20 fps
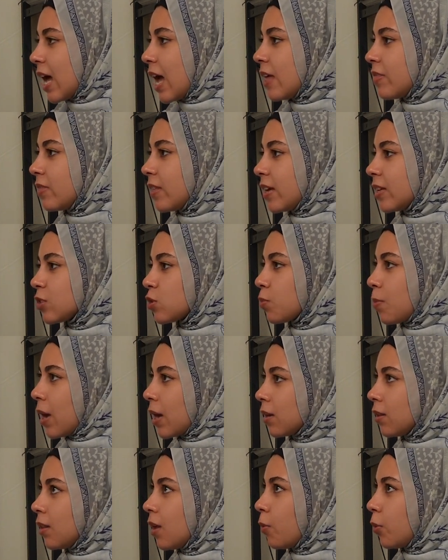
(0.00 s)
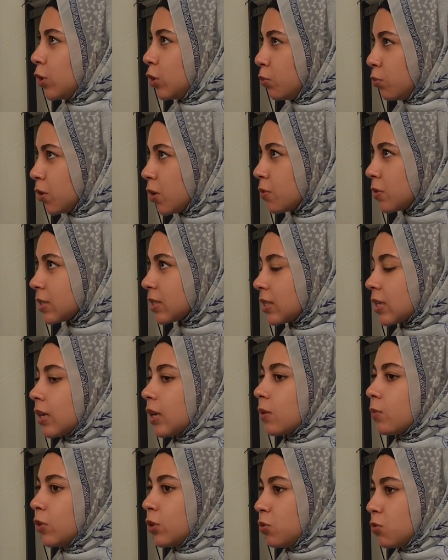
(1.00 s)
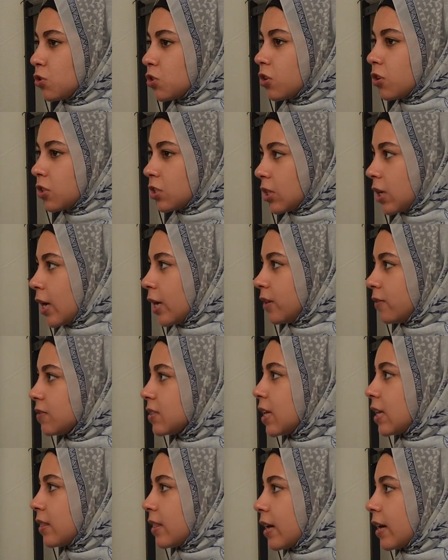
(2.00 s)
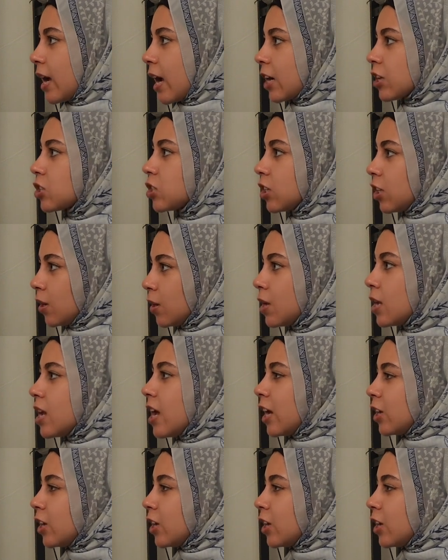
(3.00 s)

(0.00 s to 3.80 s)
And then subhanAllah, when you notice it and when you start to kind of take that action and